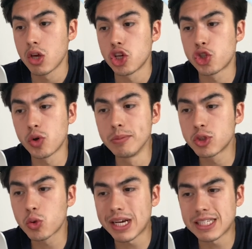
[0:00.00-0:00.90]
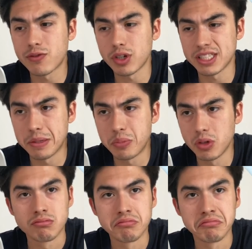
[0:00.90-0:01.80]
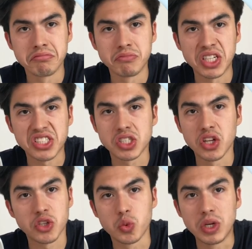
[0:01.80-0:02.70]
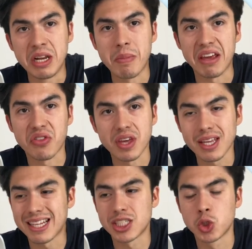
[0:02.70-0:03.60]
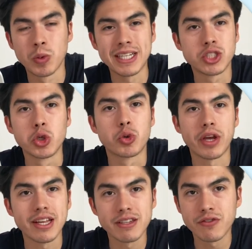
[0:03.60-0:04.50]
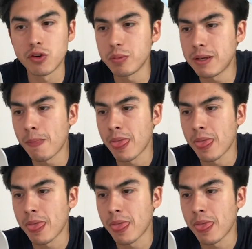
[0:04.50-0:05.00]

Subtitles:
Shrimp squats, for example, that's not really my thing. That's really too creative for me.